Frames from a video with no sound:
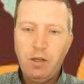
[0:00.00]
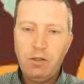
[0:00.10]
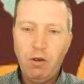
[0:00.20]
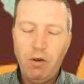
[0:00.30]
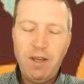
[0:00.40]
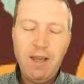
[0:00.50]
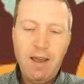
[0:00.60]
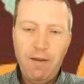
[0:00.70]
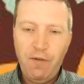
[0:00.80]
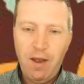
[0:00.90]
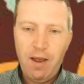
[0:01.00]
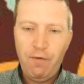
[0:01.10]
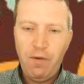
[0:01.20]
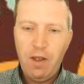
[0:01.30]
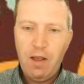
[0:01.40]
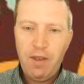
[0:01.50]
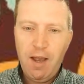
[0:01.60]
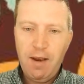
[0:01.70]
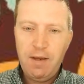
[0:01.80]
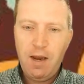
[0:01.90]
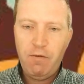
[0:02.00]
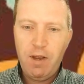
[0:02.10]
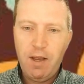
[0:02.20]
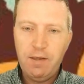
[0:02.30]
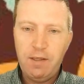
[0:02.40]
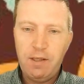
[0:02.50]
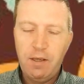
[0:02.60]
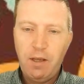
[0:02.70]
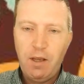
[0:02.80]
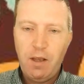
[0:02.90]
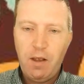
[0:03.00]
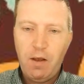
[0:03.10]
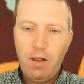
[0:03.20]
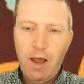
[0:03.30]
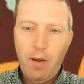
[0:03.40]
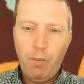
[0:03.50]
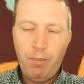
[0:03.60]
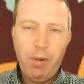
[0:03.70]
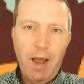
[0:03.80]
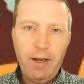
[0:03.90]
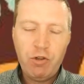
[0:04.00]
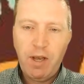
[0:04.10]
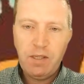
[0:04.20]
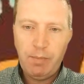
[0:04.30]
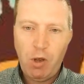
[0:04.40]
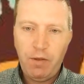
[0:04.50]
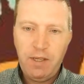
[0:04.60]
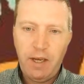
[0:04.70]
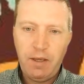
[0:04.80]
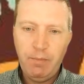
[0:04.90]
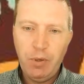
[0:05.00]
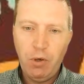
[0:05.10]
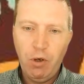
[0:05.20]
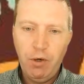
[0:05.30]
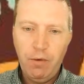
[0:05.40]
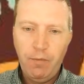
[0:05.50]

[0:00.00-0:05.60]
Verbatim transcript: So king a5, the idea is, like, black tries to block the second pawn,